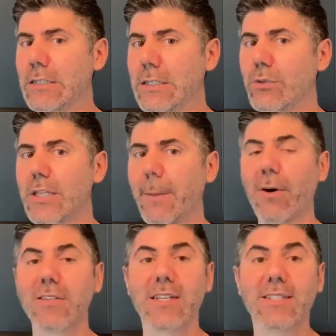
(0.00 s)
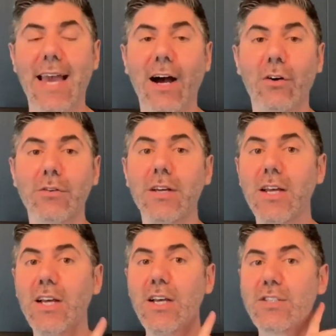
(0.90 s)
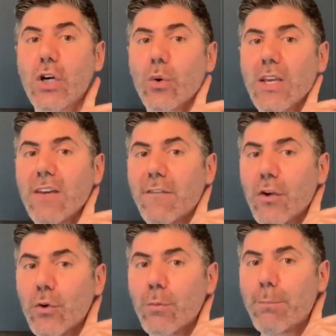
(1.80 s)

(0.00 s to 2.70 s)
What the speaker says: It really pulls it down. So if you